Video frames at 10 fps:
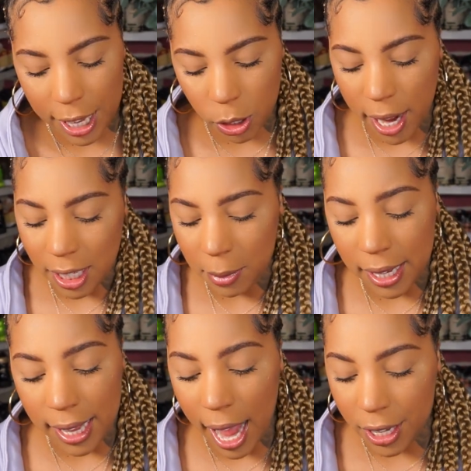It's crazy
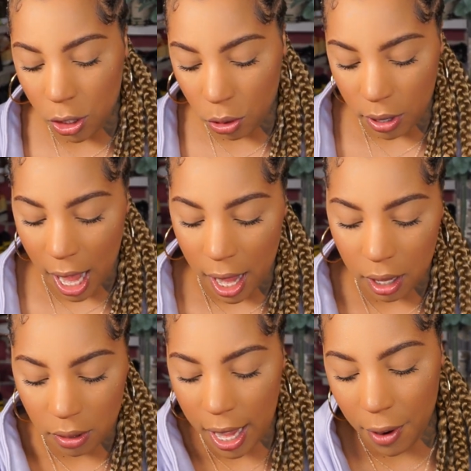because I do
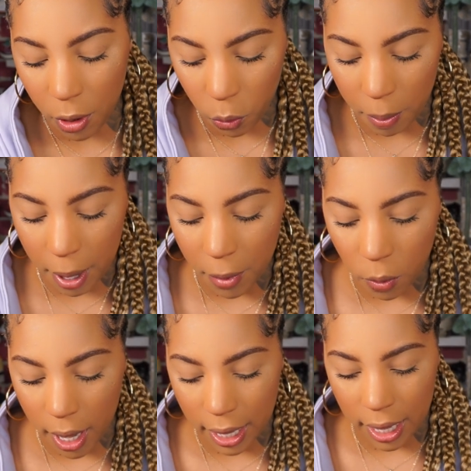not ever remember
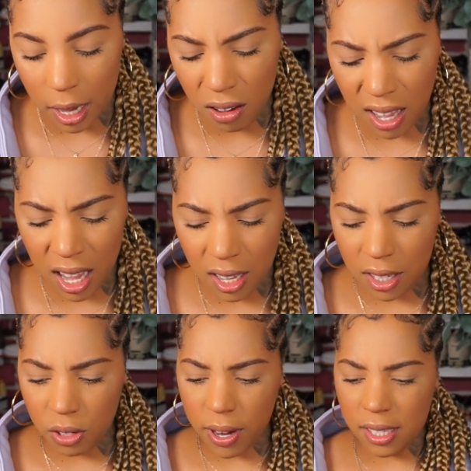what I get. Okay,
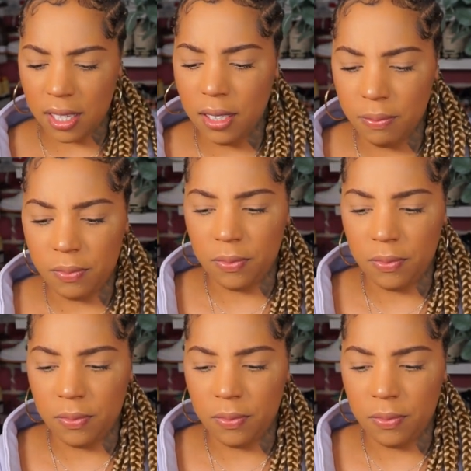interesting.